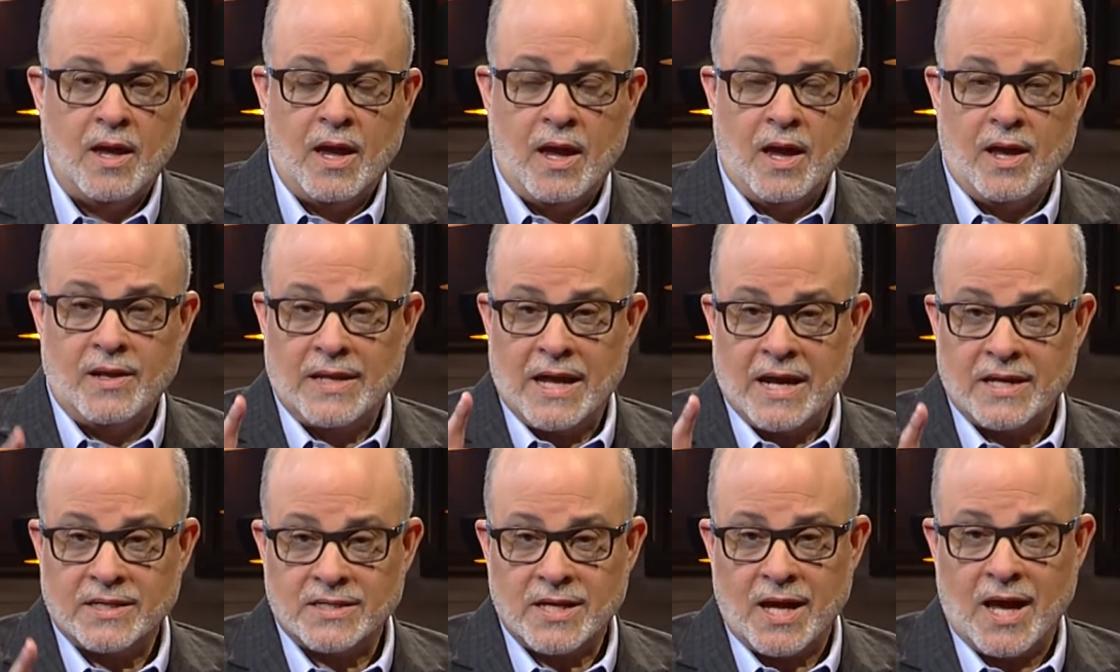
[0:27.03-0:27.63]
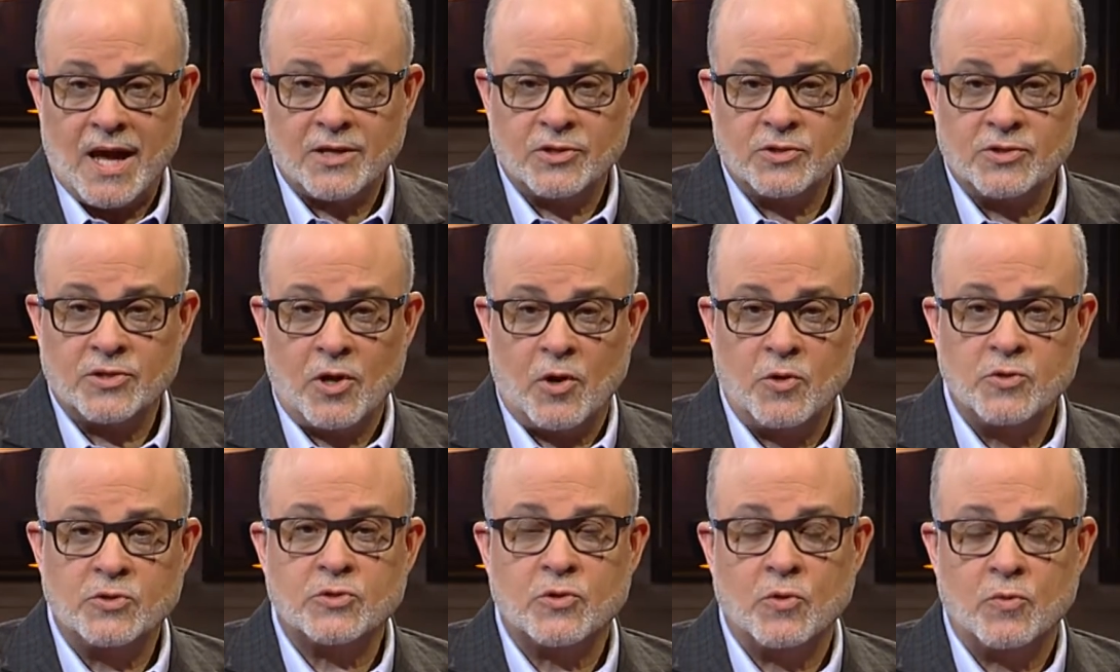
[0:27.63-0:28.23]
And that tax
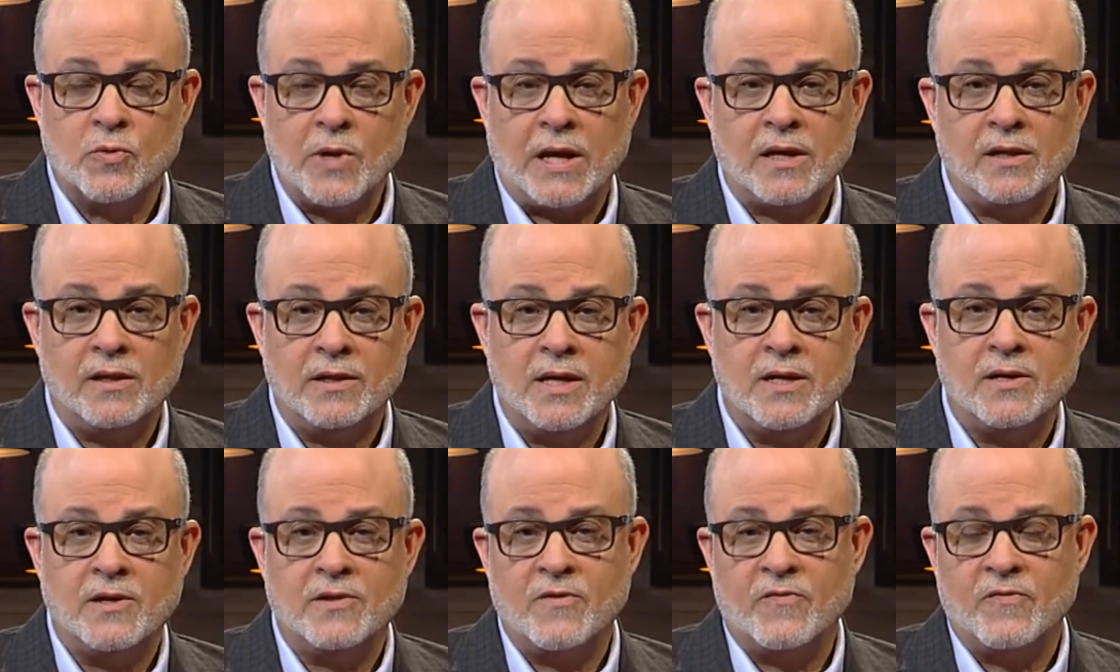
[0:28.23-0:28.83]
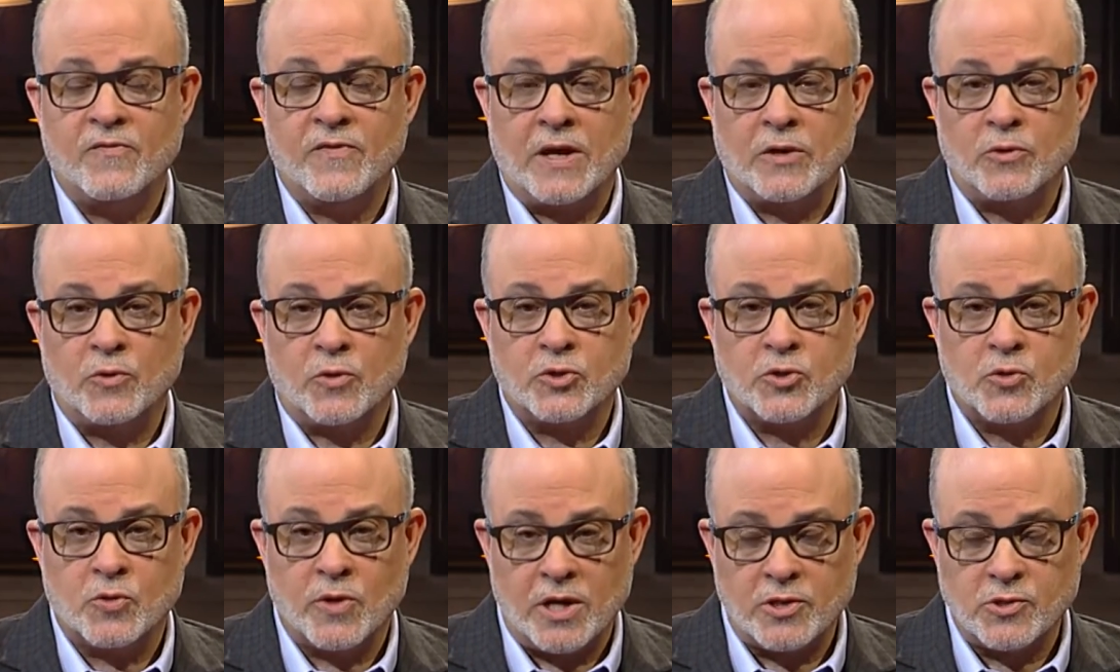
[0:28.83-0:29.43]
goes directly into the
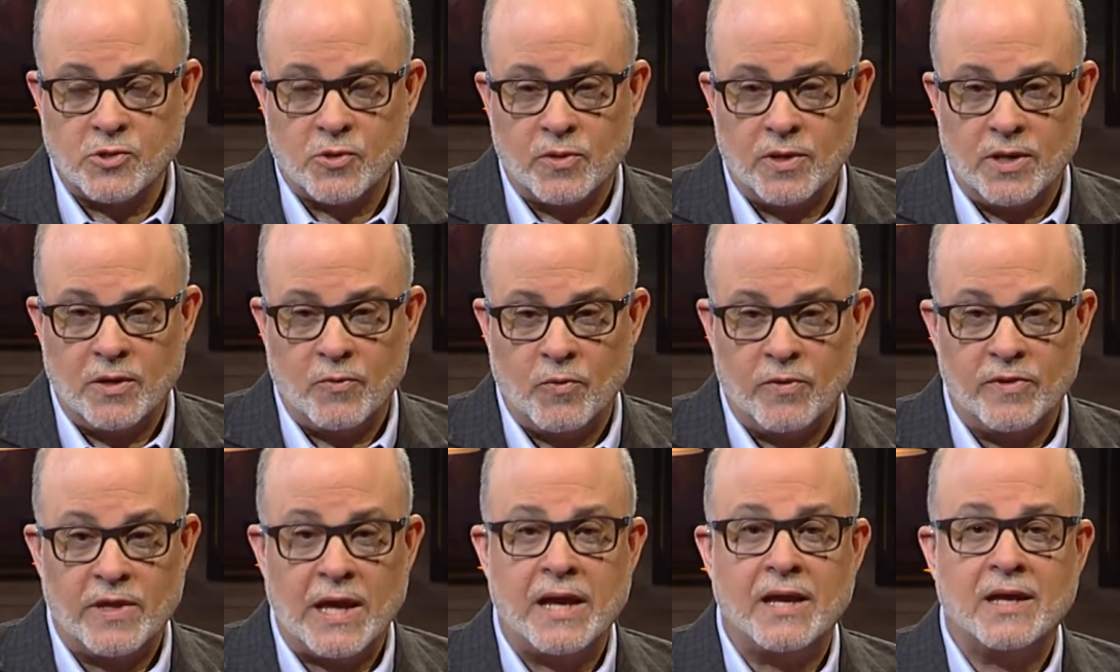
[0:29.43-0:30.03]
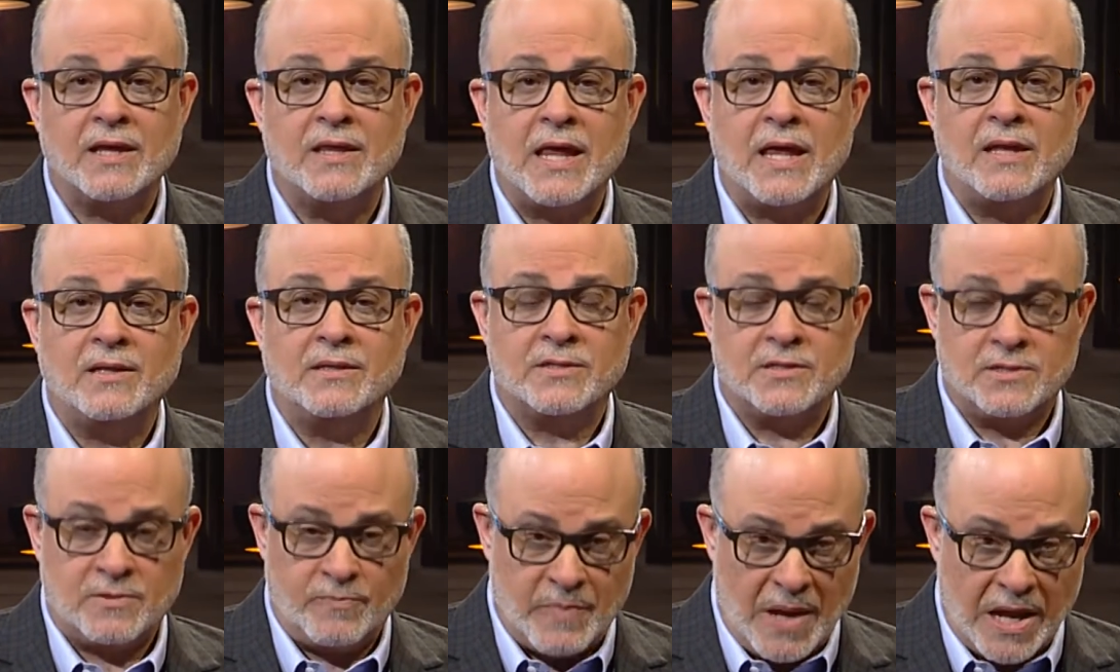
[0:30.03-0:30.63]
federal treasury where they can
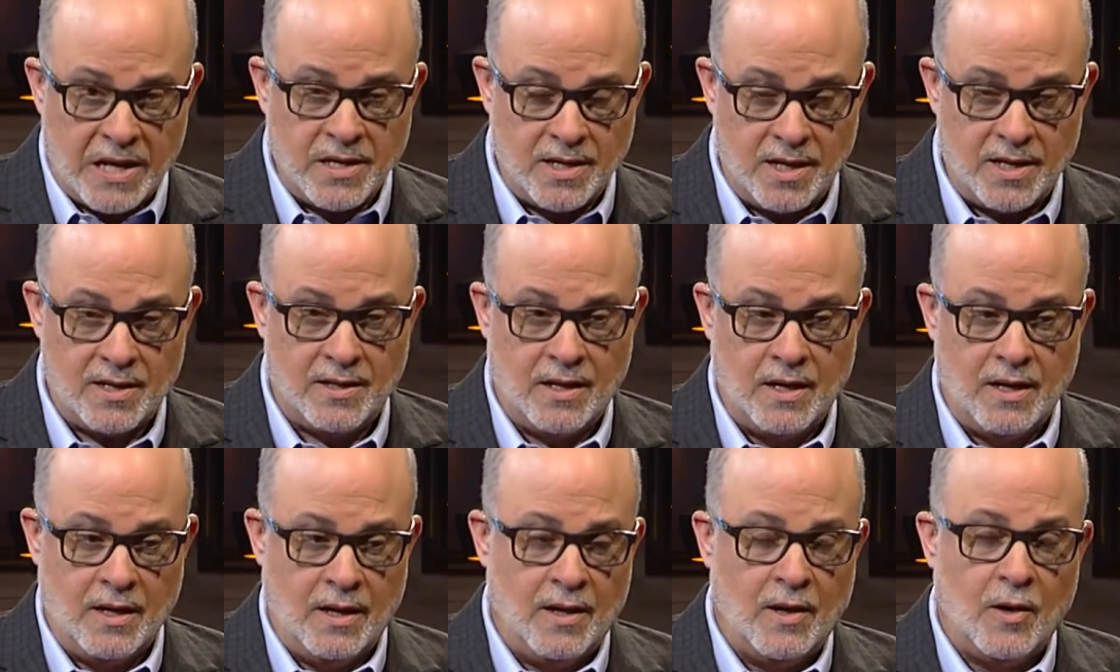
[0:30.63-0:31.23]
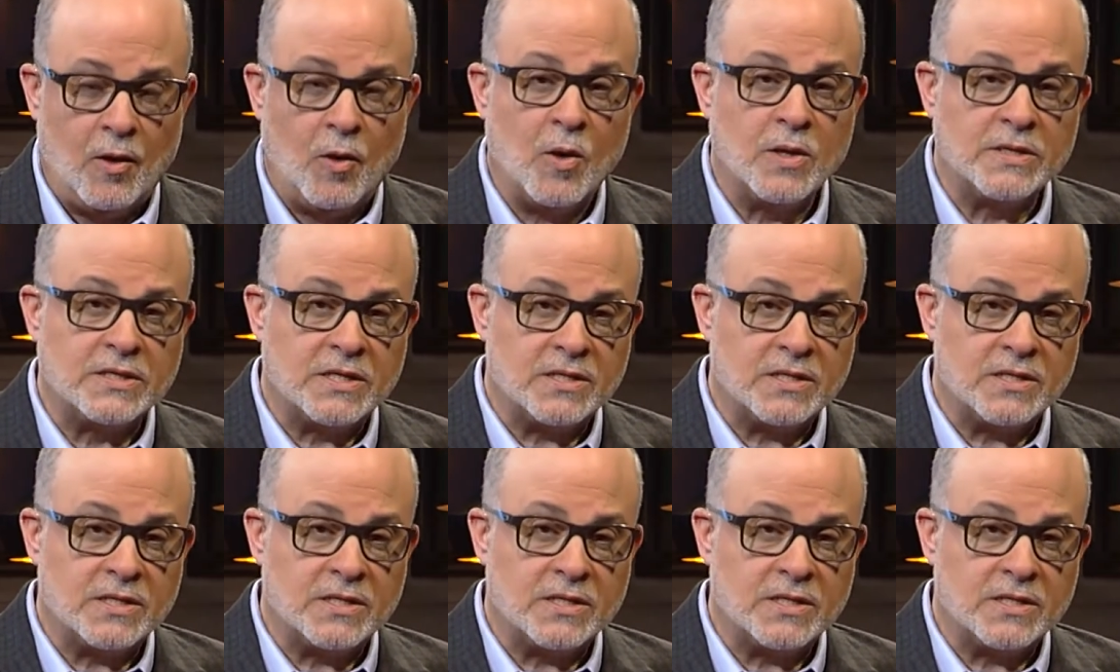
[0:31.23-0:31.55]
then spend it on